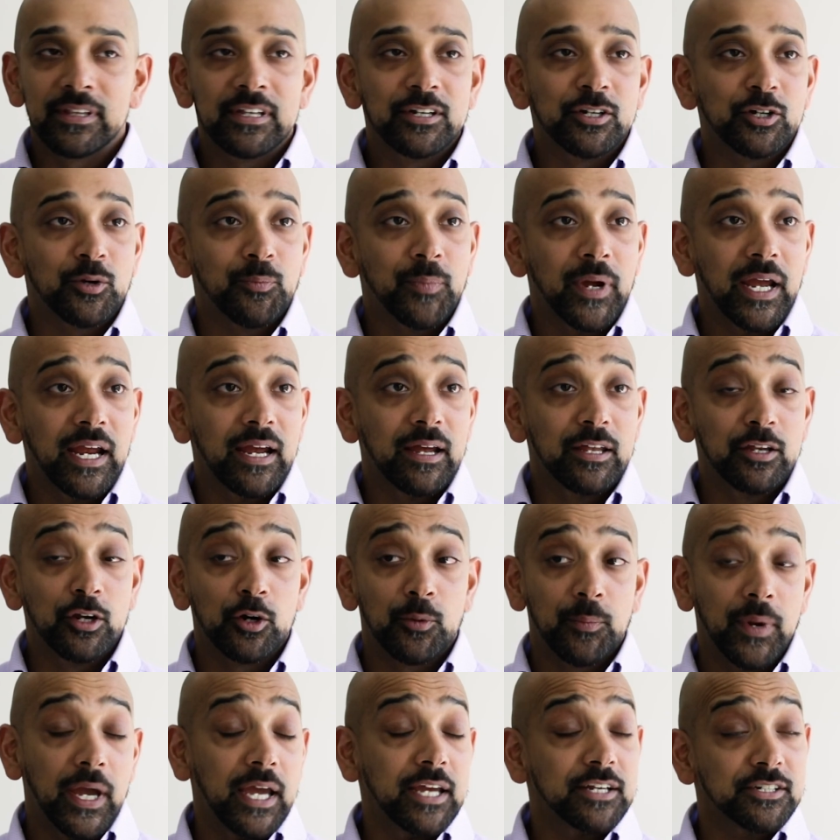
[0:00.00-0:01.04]
and then your pa-
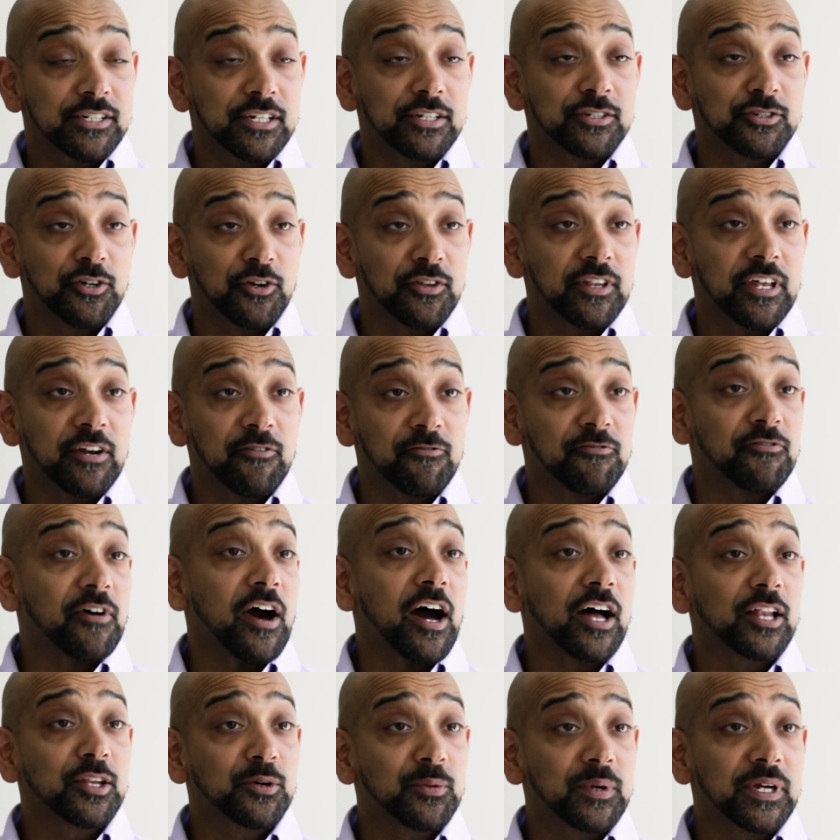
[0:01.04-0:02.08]
your patients are then
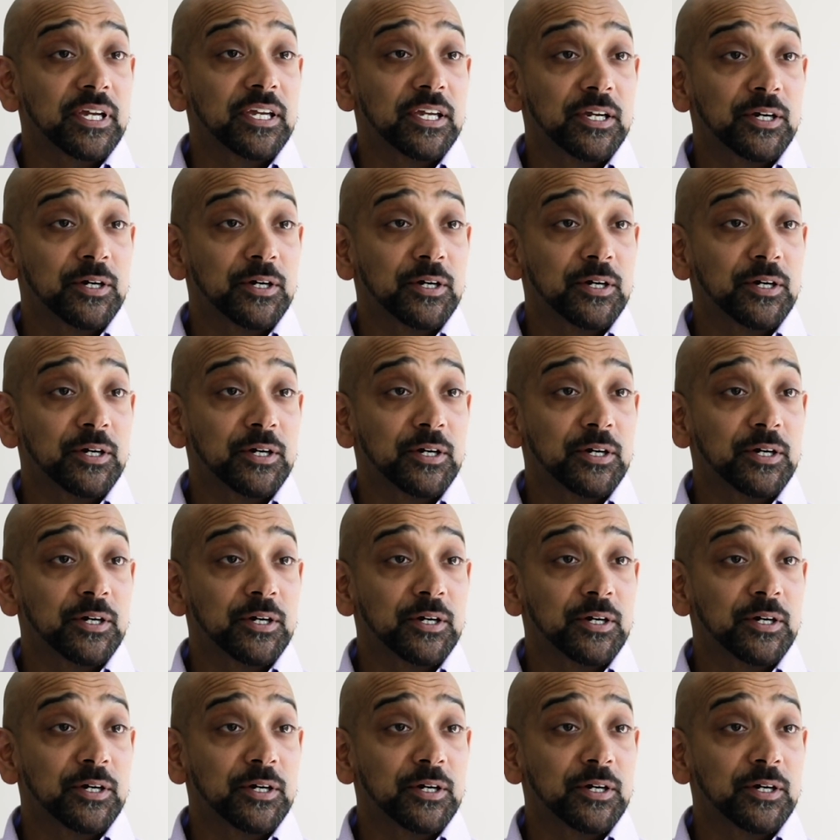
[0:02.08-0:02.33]
following